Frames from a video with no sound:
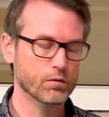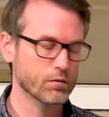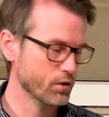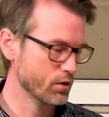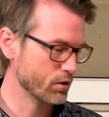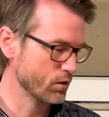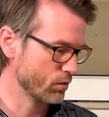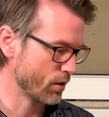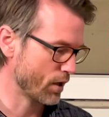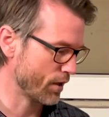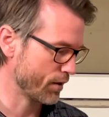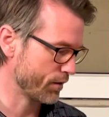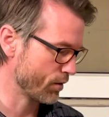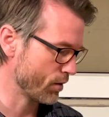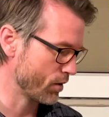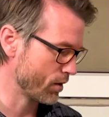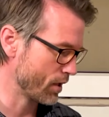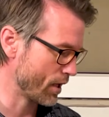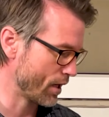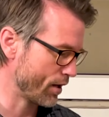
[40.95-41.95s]
so I
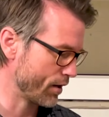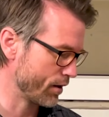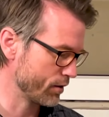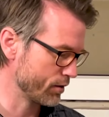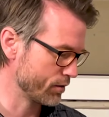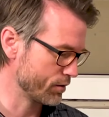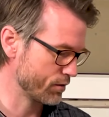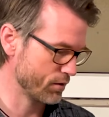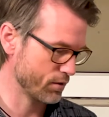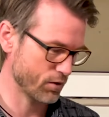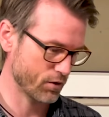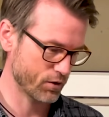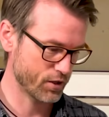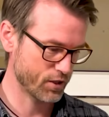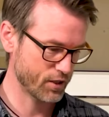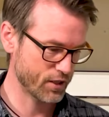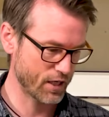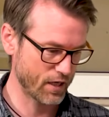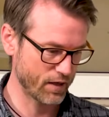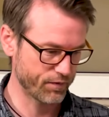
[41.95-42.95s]
thought I'll
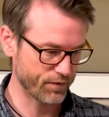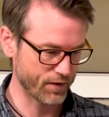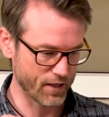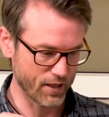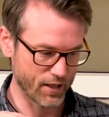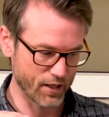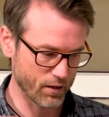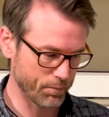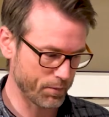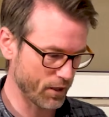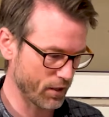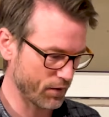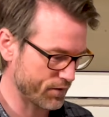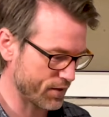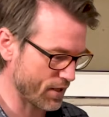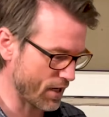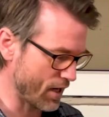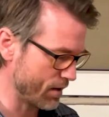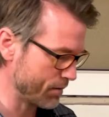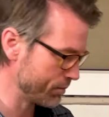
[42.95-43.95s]
just save a little bit of
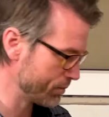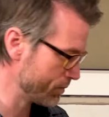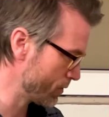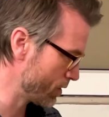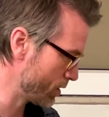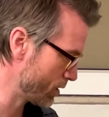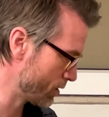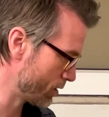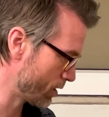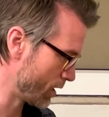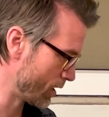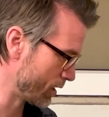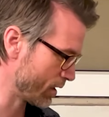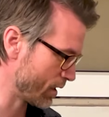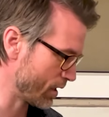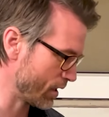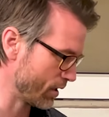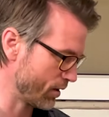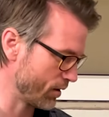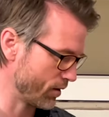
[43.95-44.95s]
time and
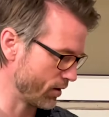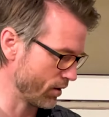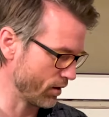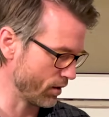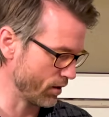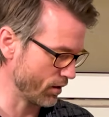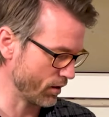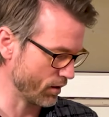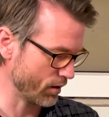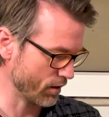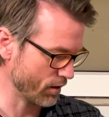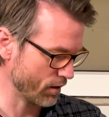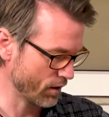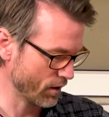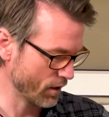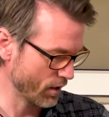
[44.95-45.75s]
get the